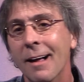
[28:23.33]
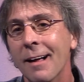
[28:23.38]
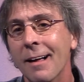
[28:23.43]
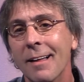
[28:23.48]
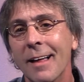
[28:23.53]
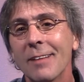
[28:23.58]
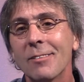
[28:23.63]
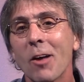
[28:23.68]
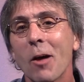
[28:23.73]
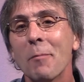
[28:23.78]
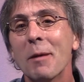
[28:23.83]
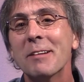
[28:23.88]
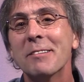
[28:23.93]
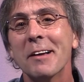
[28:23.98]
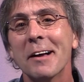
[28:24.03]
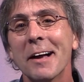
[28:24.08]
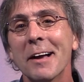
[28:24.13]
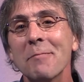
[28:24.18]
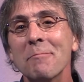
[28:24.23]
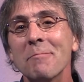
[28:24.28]
That's all my
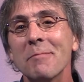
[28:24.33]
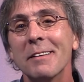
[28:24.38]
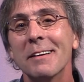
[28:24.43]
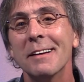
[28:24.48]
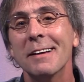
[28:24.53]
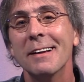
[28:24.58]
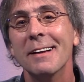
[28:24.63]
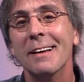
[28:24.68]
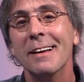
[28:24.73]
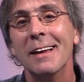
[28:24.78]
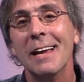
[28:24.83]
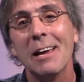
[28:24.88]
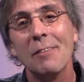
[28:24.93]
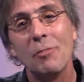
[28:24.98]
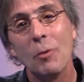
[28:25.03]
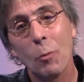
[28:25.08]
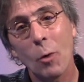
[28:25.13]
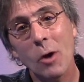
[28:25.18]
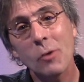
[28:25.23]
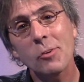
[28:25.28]
time. If
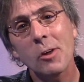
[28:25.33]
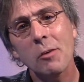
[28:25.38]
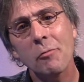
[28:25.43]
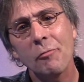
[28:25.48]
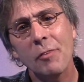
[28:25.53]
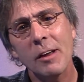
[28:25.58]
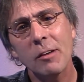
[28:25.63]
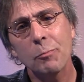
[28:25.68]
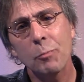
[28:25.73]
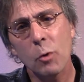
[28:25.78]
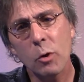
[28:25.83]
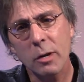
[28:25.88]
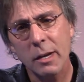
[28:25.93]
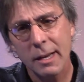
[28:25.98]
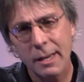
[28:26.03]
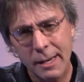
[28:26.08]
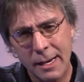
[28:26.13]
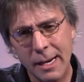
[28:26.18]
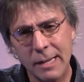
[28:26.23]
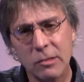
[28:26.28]
you watch on
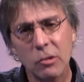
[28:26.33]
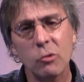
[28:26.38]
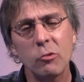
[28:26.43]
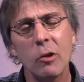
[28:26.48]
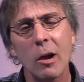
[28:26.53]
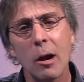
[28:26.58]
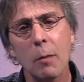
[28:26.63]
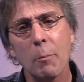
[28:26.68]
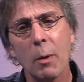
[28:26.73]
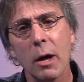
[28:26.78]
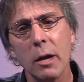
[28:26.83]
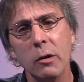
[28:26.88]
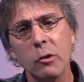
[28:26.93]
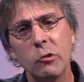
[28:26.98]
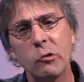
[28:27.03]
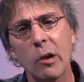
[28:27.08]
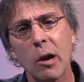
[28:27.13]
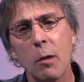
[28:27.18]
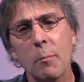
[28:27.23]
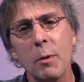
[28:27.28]
Facebook, hit the share button.
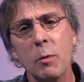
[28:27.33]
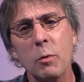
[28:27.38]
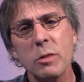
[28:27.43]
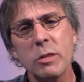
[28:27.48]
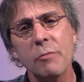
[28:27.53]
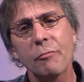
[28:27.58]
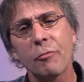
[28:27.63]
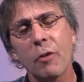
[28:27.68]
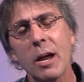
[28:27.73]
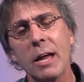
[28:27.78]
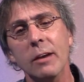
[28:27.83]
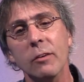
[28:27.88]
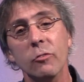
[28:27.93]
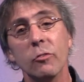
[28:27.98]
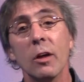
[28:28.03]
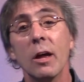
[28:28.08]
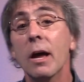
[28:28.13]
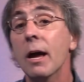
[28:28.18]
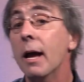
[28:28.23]
Share me with your friends.